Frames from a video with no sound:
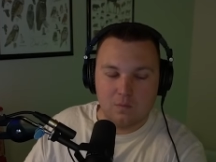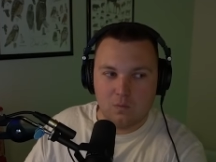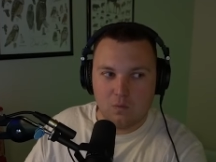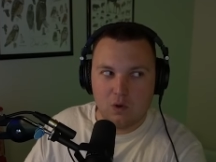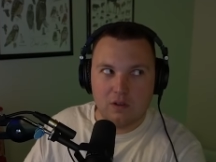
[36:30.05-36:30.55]

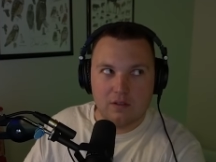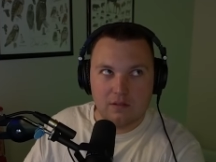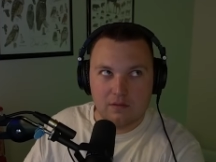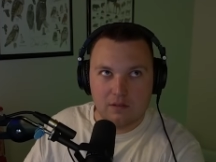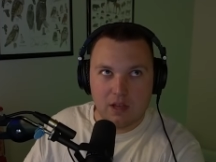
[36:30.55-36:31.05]
Well,
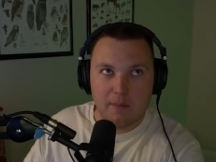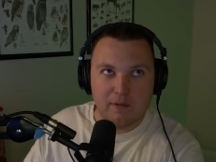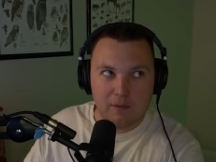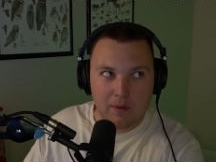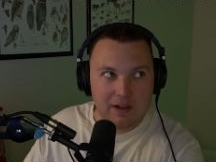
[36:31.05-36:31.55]
coming
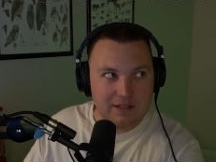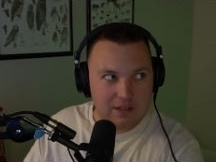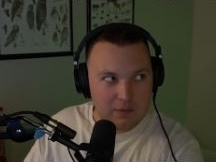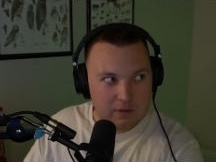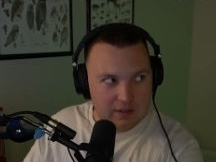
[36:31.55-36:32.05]
from Boston,
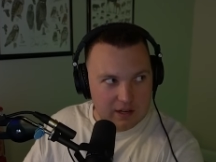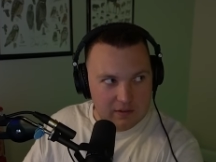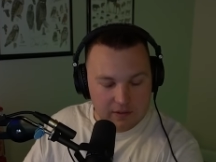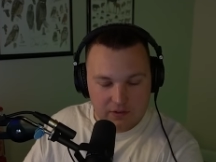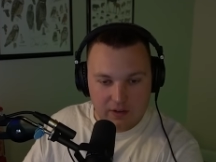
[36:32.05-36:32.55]
you wouldn't enter
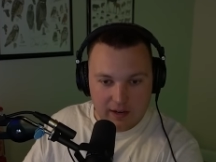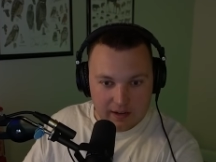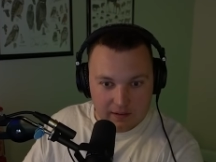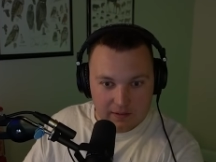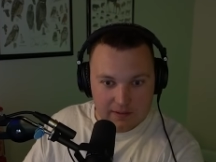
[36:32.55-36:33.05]
the Triangle.